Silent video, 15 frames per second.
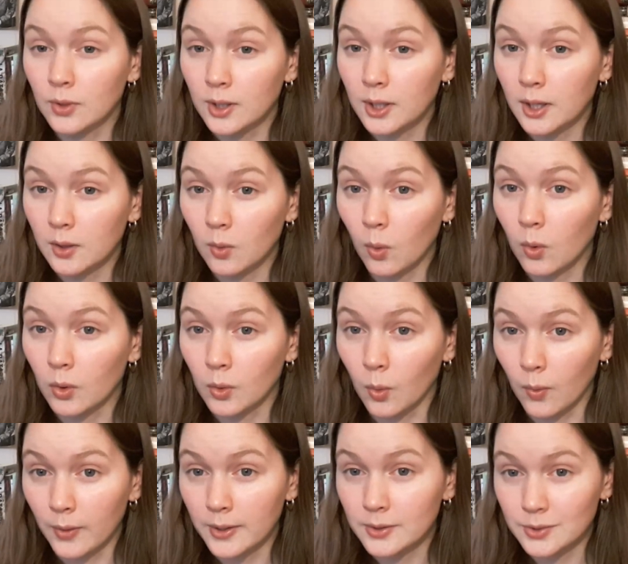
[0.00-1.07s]
reading or
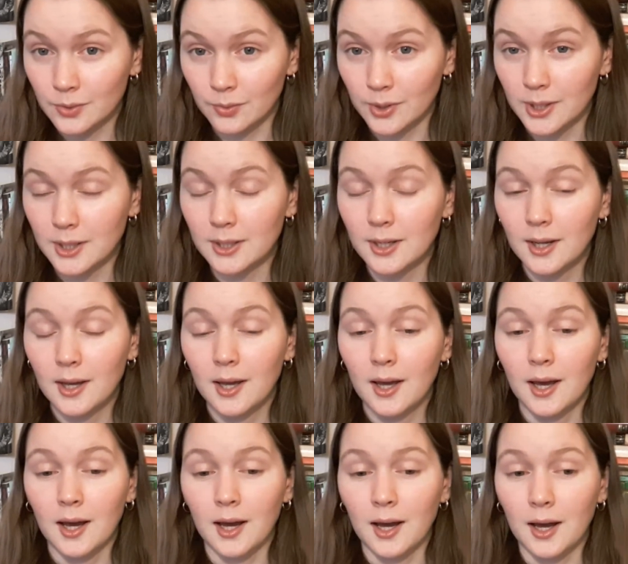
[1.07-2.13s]
going to read.
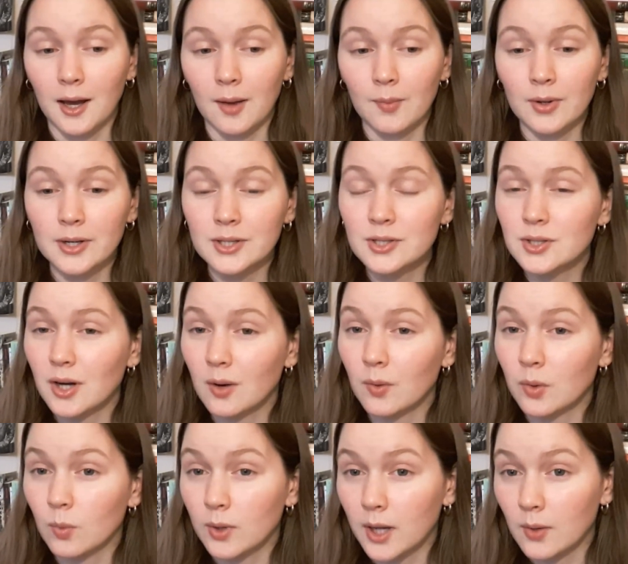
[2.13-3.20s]
I'm going to start
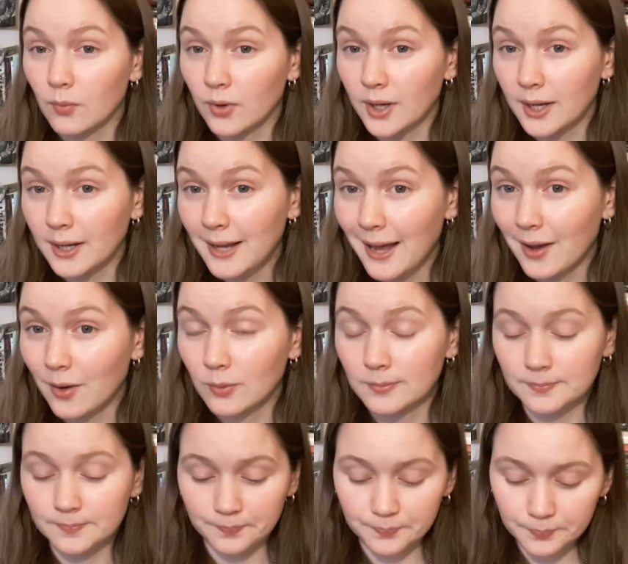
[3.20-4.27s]
with what I'm reading now,
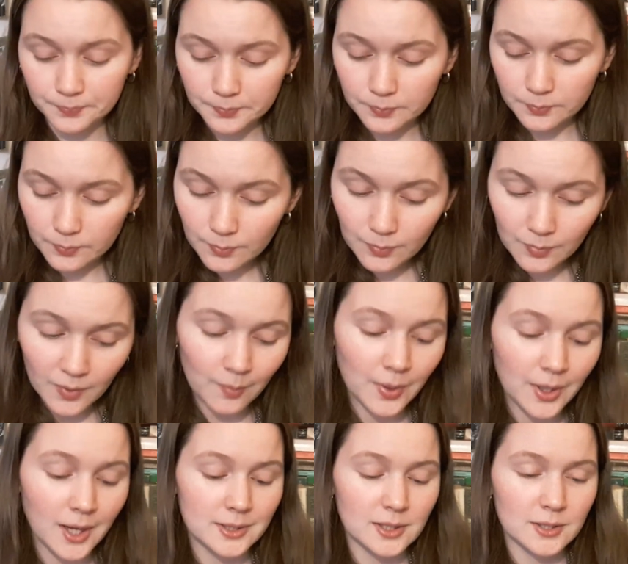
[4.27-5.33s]

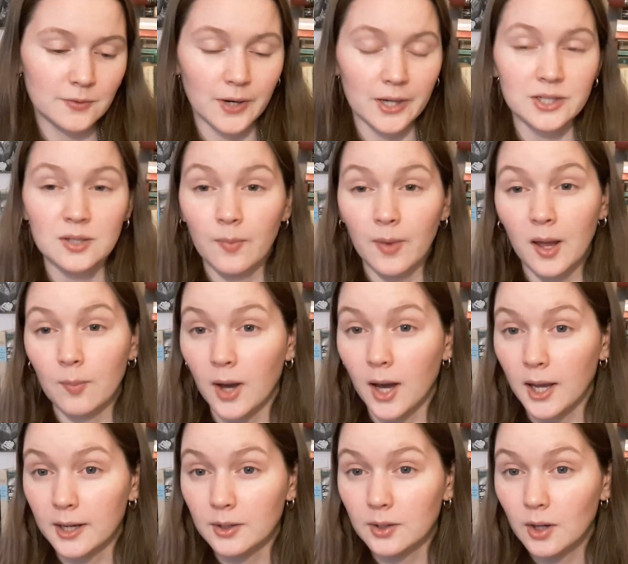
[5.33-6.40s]
because it's fresh in my
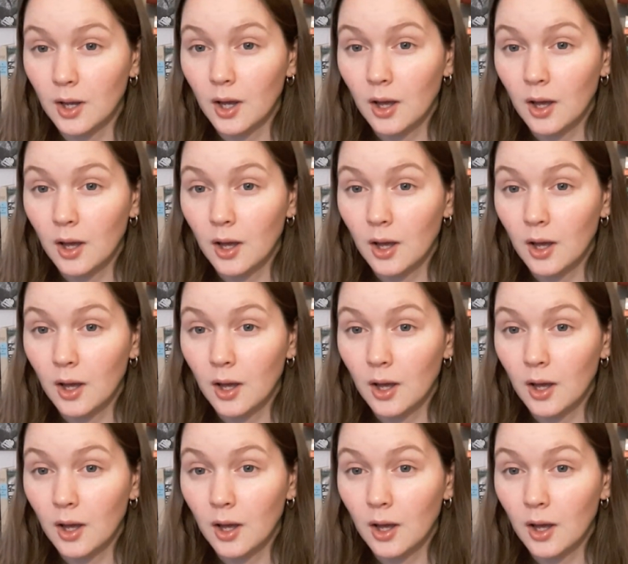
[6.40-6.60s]
mind.